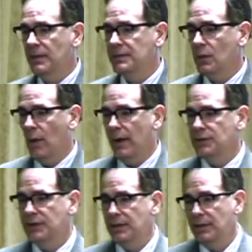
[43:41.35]
is a
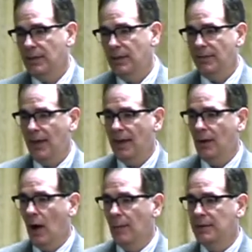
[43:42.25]
question
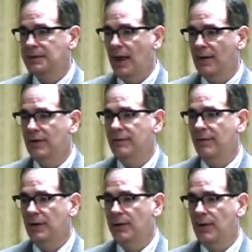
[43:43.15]
that almost every
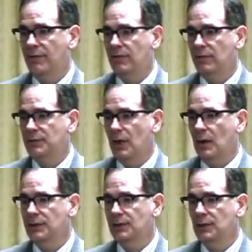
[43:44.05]
funder I've ever
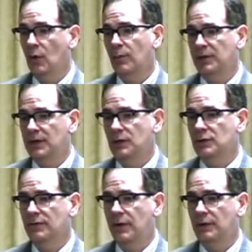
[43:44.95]
talked to, a
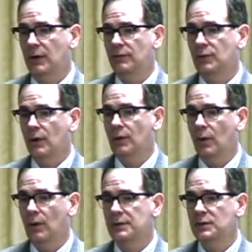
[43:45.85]
potential funder of drug
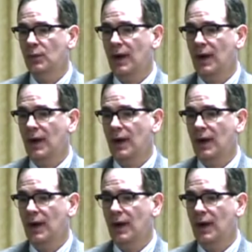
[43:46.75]
courts,